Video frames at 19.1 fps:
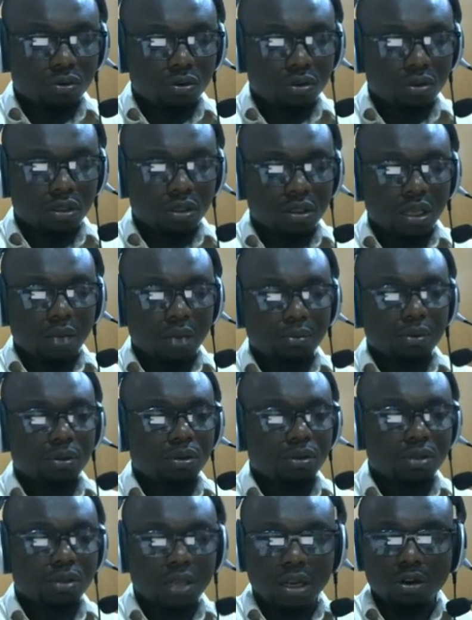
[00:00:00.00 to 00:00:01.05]
Determine
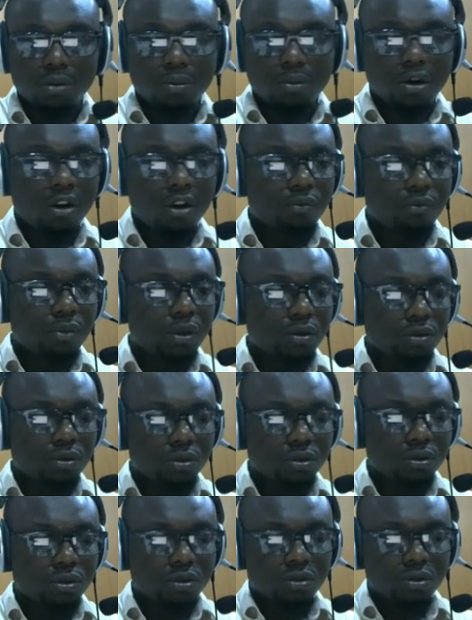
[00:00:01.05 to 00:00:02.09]
total number of
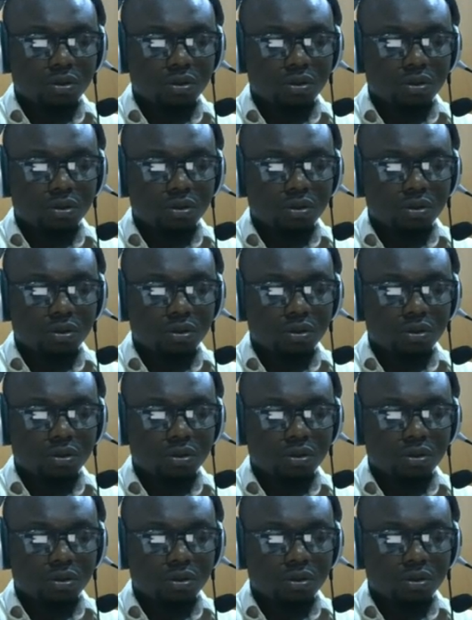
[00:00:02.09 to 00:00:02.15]
males.